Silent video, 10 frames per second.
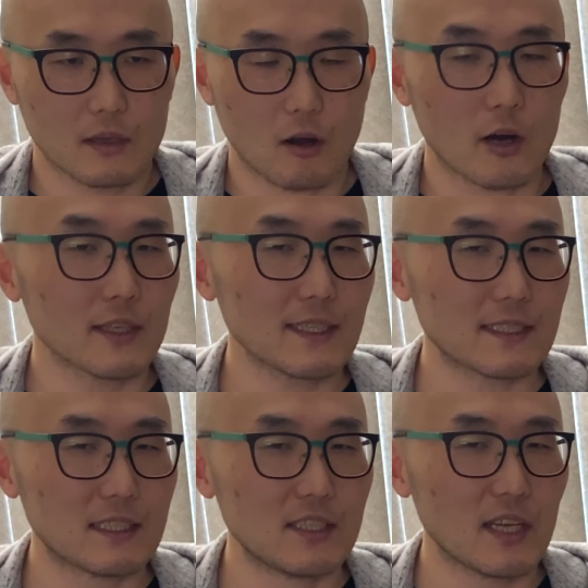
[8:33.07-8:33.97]
are these
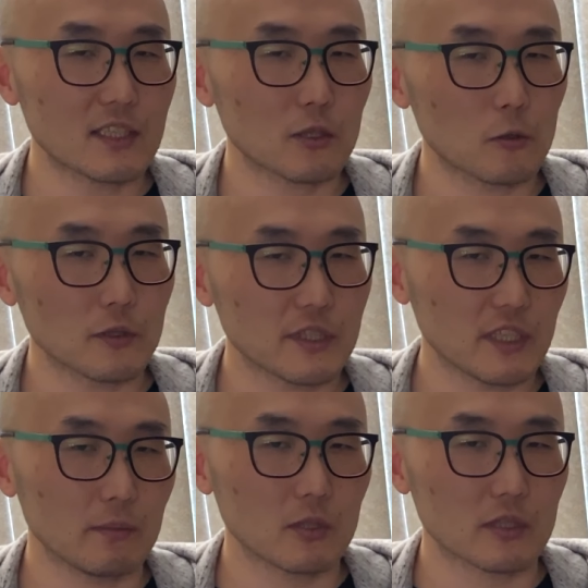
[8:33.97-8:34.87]
digital sheet
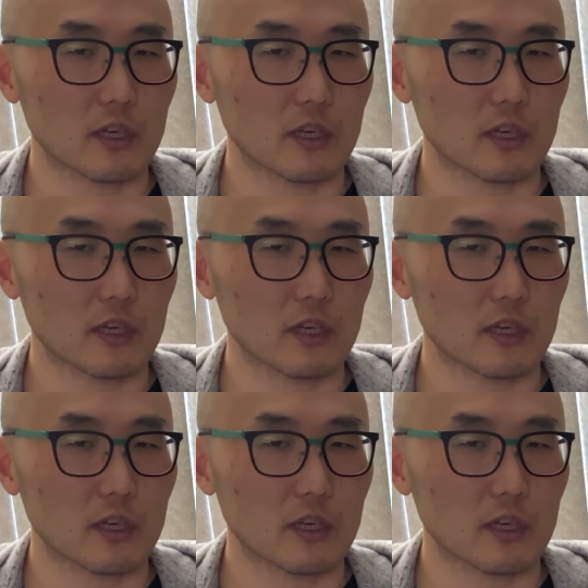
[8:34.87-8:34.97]
music